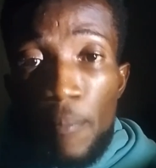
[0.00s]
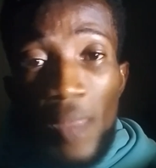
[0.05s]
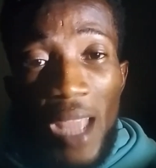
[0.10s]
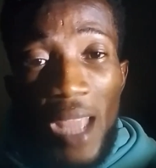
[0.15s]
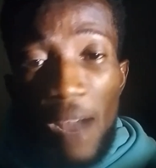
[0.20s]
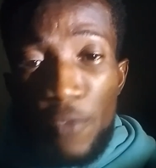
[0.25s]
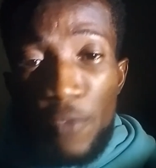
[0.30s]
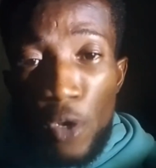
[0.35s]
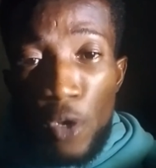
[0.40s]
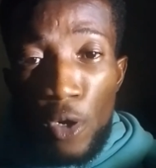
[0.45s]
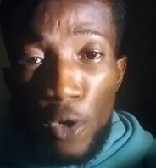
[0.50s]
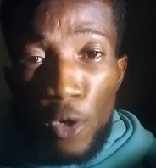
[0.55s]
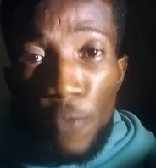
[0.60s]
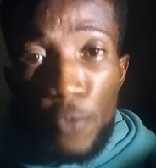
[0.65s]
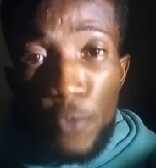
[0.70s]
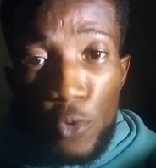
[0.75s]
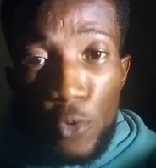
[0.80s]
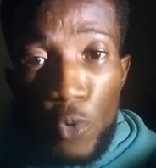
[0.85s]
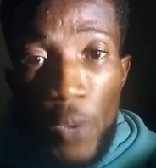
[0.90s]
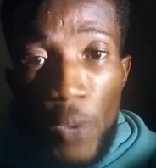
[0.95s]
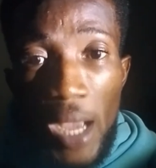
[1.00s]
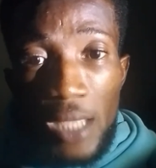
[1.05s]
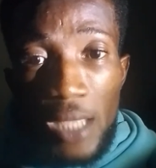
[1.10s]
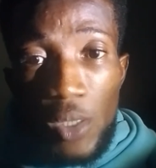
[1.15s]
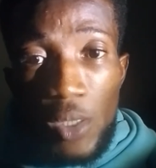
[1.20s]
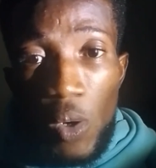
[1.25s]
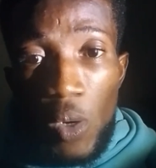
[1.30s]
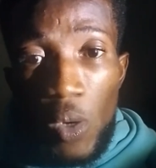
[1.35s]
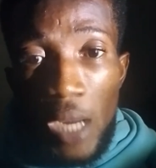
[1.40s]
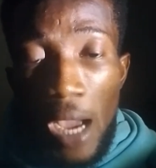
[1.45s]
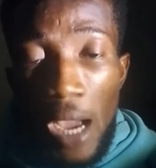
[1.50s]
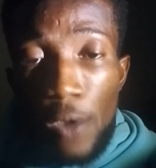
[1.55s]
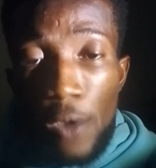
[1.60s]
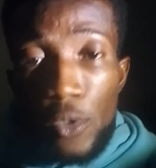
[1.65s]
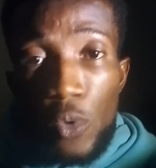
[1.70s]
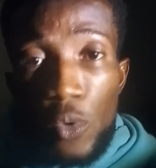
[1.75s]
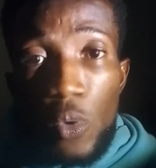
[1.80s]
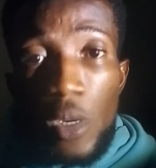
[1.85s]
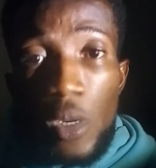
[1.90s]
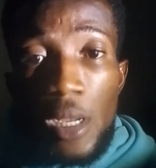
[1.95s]
I've done a lot of tutorials on how
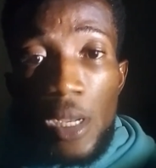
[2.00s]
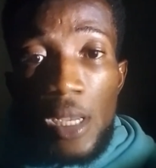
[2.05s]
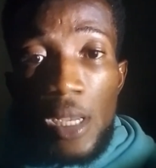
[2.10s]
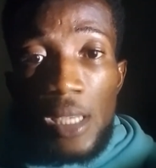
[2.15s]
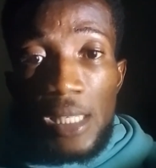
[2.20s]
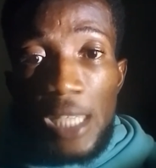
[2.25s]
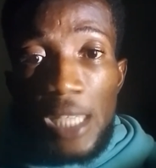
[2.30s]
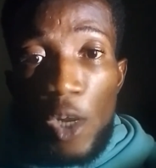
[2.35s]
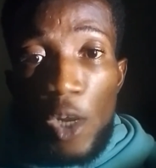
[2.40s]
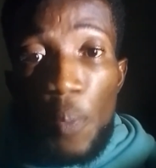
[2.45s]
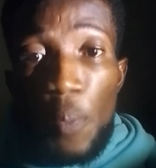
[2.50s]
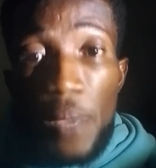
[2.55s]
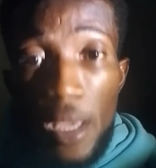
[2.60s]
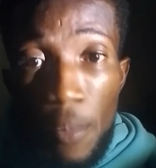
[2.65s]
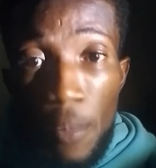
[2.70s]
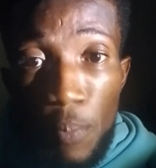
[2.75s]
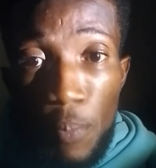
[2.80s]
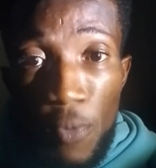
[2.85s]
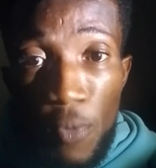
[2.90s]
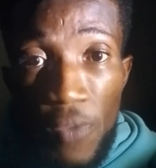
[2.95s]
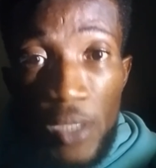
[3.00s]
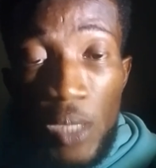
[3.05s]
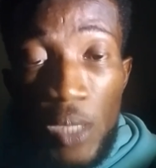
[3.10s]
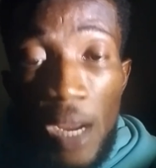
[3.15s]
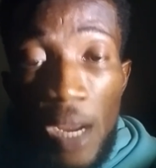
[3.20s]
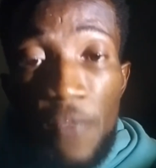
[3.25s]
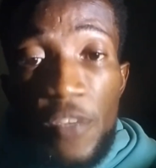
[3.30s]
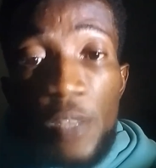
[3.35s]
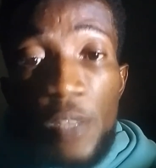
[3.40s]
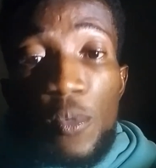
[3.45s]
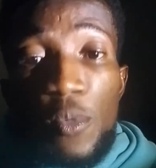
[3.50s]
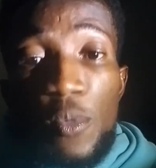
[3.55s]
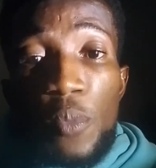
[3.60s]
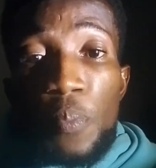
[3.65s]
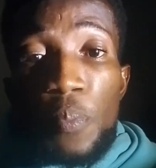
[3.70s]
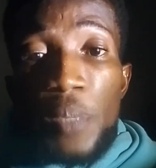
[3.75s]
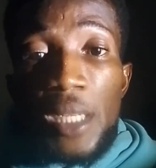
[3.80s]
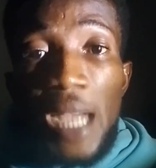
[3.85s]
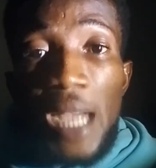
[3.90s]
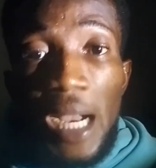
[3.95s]
to set up a professional Facebook
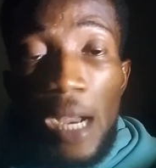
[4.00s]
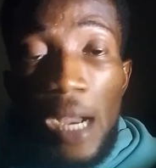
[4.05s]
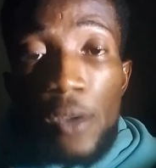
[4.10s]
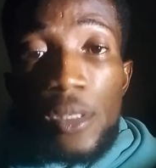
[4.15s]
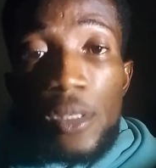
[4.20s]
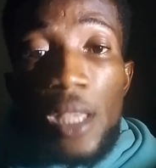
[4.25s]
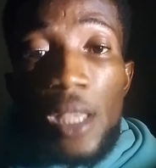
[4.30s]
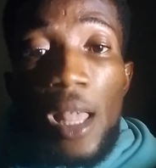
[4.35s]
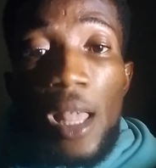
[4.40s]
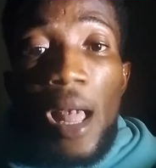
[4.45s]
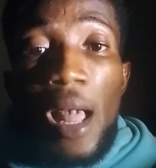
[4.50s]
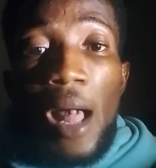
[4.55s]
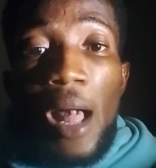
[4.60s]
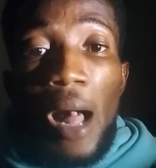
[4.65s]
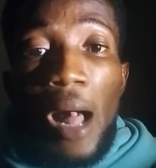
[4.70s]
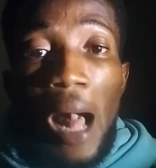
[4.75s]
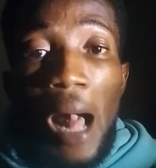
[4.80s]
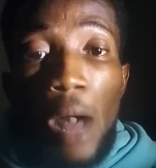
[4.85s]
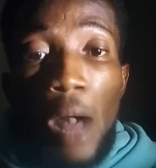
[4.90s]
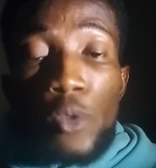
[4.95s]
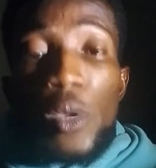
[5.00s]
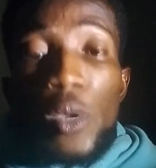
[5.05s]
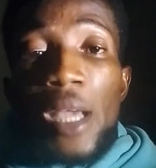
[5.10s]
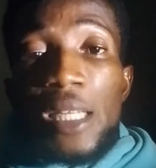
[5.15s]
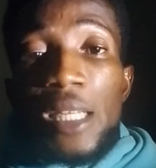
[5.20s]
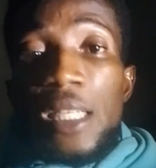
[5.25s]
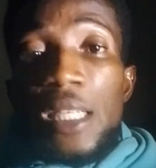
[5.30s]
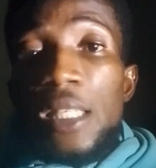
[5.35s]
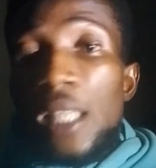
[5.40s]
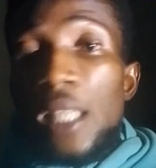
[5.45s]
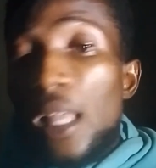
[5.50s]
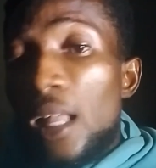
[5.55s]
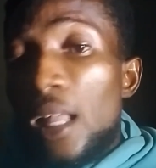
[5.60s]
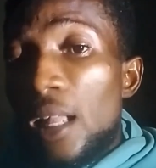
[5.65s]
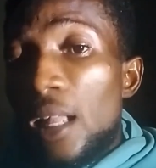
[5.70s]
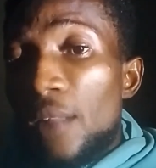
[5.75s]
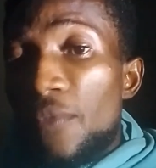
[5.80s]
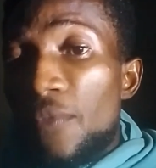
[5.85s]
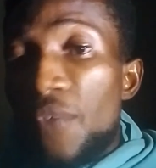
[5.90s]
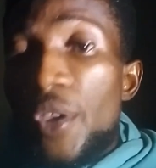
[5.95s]
page account, how to edit
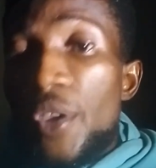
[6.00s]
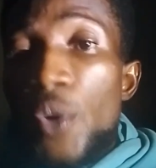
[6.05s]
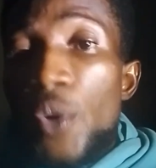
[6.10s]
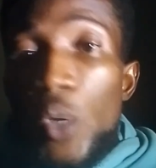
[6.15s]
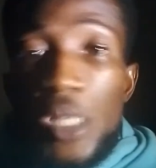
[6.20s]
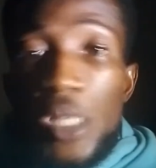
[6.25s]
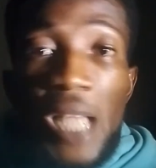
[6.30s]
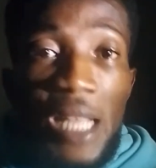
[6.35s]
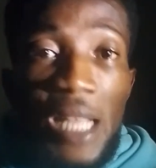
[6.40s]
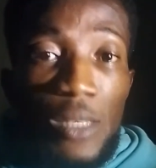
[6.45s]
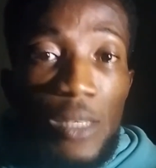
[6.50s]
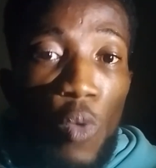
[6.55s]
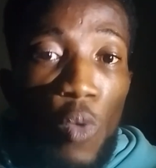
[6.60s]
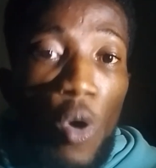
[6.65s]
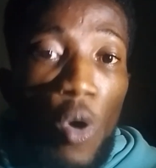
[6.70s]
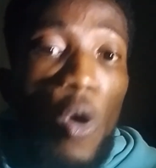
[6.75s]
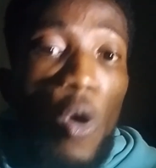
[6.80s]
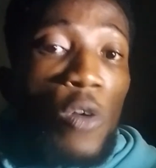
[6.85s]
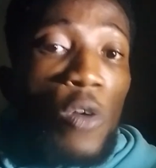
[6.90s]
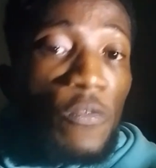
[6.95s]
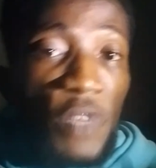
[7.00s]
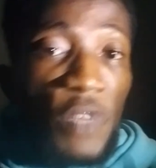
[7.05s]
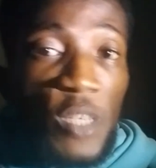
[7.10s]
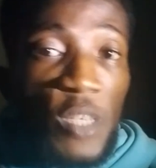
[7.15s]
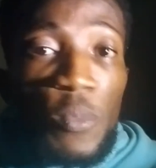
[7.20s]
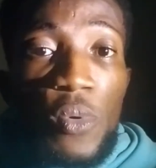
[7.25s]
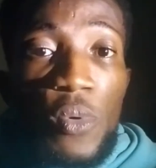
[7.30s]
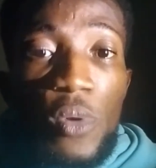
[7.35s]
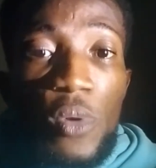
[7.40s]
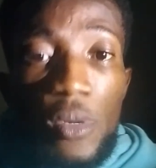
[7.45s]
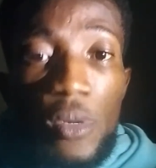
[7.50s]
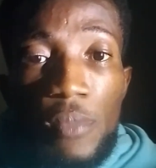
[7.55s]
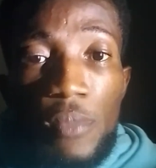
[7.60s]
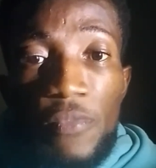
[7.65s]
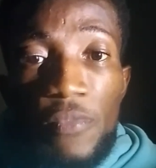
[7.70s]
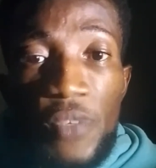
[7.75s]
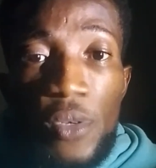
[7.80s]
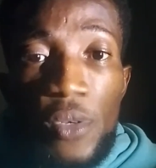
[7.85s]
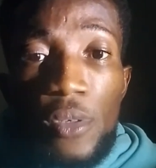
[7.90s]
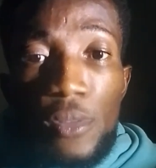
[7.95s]
videos that work on Facebook
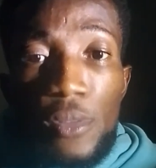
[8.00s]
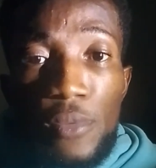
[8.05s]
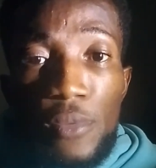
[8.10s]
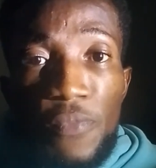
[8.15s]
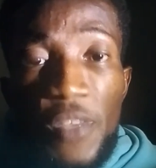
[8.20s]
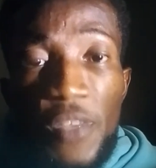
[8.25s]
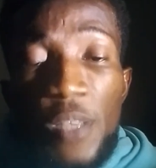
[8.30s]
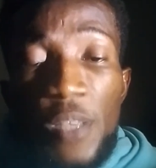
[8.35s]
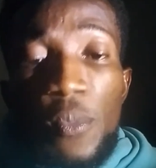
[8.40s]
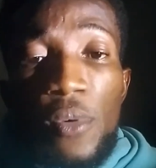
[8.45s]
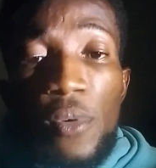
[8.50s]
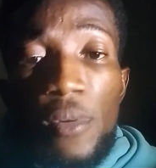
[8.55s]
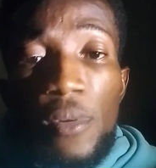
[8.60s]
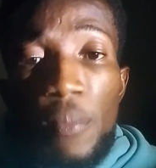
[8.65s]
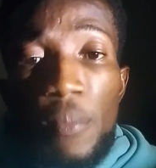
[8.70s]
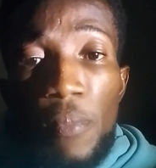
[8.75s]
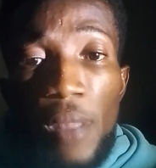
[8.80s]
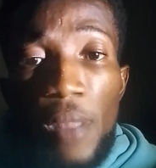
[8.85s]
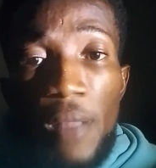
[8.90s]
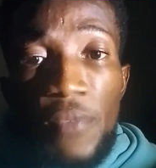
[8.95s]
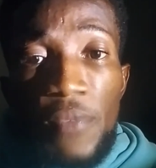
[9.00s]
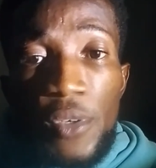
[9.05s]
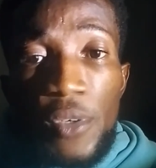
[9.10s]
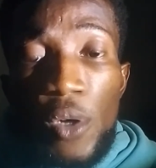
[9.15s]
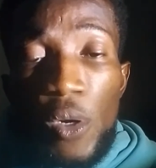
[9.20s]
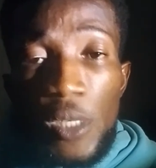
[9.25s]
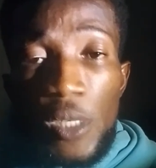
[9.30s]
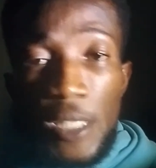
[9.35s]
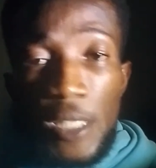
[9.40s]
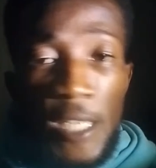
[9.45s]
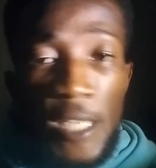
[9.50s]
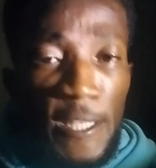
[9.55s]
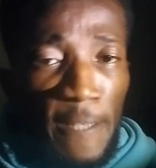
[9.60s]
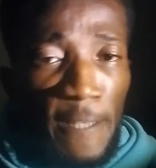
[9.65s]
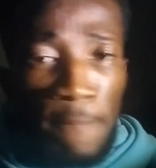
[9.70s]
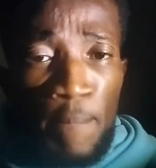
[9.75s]
video content.